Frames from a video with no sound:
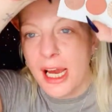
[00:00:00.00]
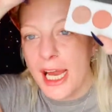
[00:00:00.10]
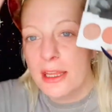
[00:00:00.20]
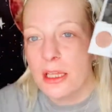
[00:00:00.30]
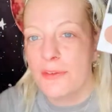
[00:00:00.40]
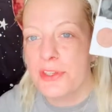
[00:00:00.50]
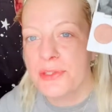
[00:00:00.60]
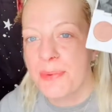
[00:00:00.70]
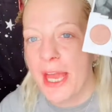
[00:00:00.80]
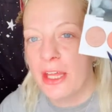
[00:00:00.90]
love this
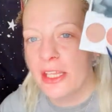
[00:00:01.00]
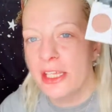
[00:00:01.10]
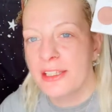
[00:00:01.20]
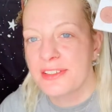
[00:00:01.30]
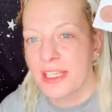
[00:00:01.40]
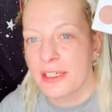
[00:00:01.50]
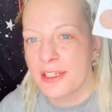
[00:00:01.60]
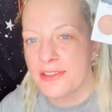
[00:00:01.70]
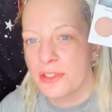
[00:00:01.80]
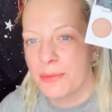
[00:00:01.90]
palette. It's got a
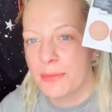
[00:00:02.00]
nice little